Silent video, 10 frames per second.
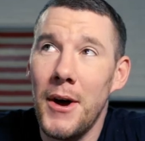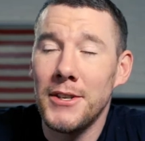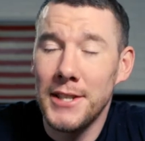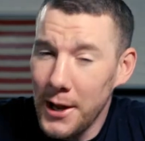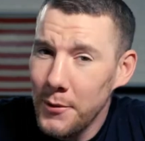
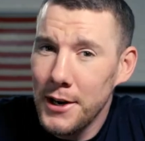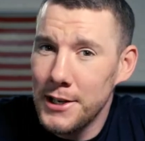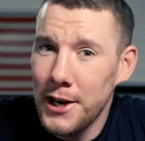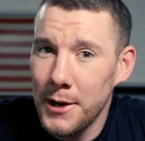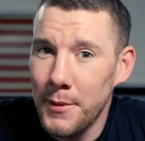Today we're going to
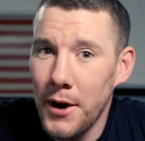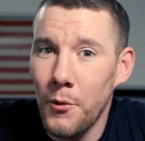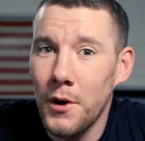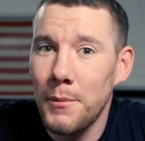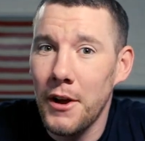talk about
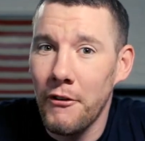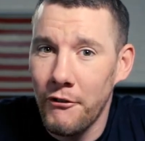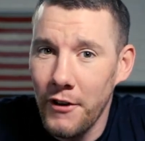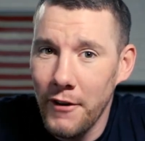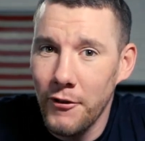one of my
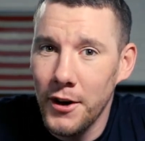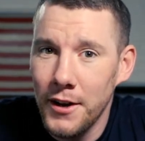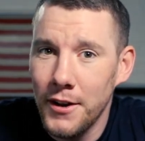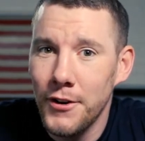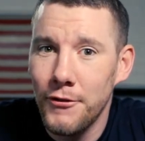favorite
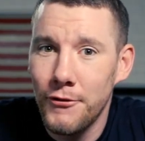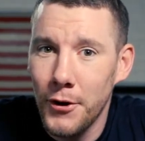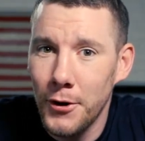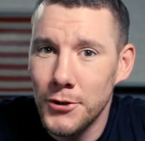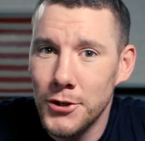
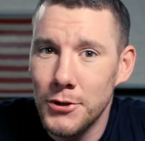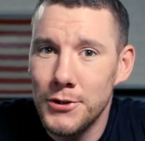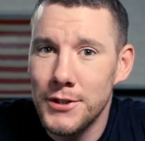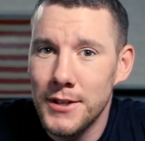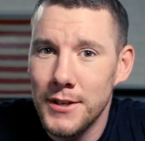photo
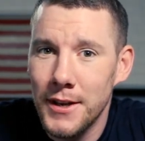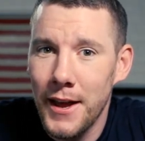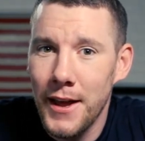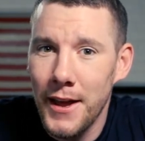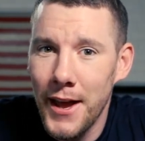shoots
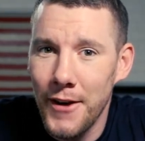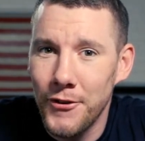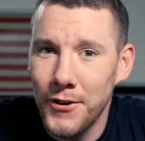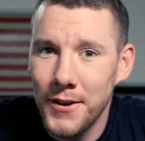ever.